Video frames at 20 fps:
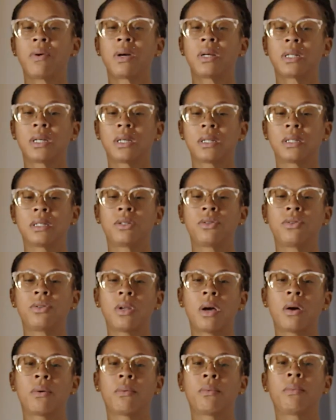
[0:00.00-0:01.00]
want to, you
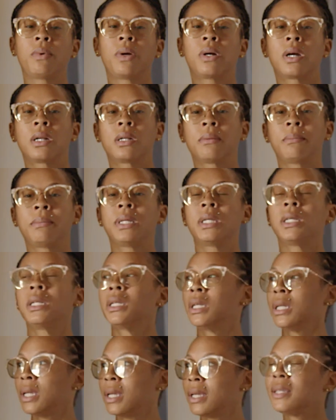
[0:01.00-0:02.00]
know, open up be, a little
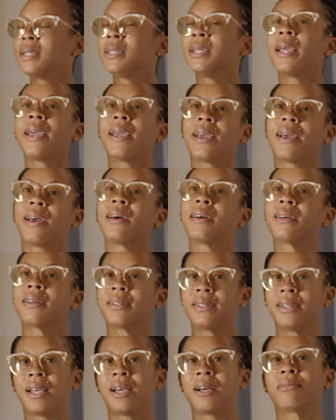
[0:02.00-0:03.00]
bit more. Yeah,
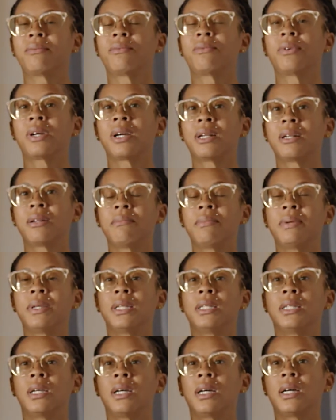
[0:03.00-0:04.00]
yeah, yeah. we're gonna
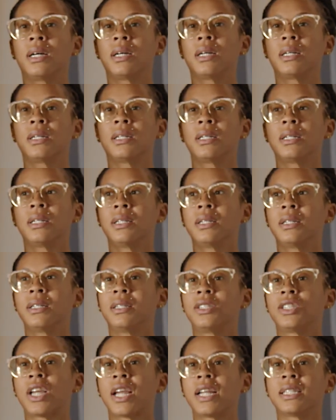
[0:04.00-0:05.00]
be uh,
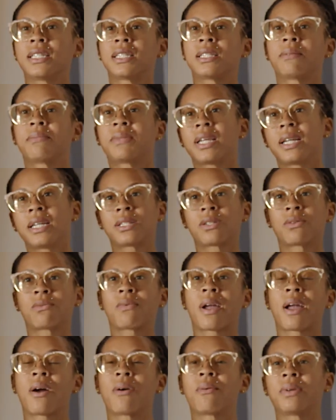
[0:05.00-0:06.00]
changing some things
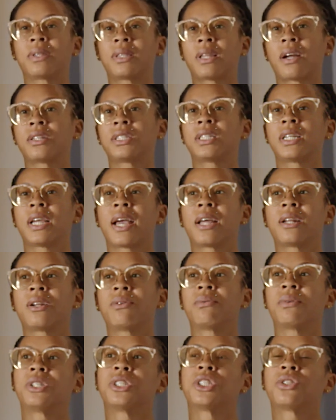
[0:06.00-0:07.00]
around with our
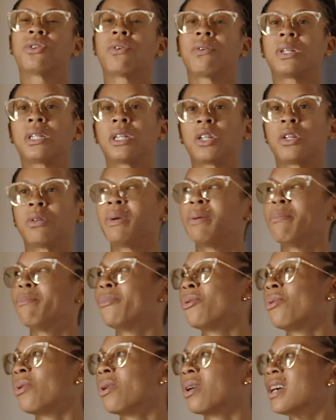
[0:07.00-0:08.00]
channel and showing a little bit
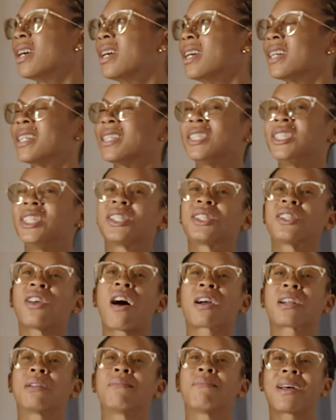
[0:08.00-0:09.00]
more. Yeah. Just
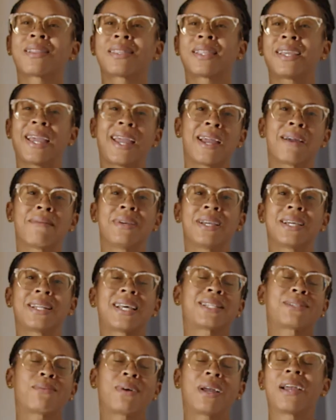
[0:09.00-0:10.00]
talking about the Gambia,
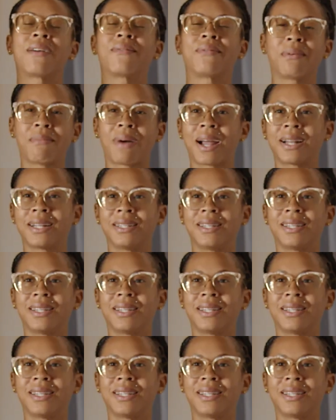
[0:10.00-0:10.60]
that's what everybody